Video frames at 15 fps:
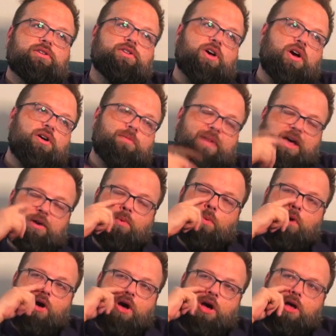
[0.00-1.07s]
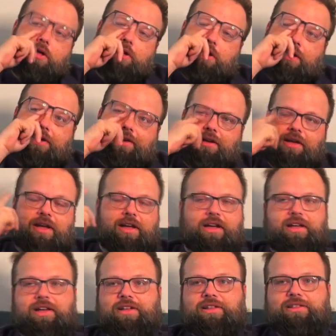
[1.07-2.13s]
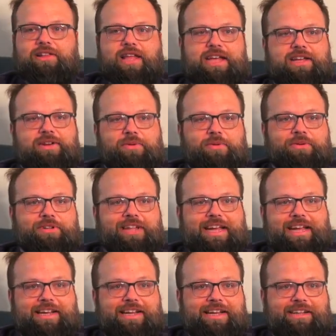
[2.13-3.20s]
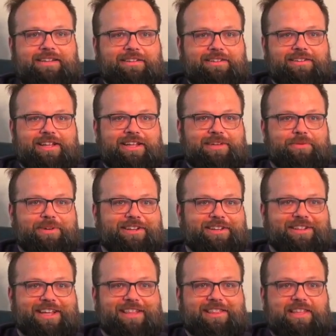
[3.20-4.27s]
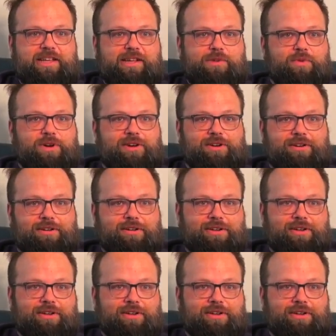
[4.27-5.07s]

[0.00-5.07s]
taught him how to walk like an old lady. Like, we did that thing where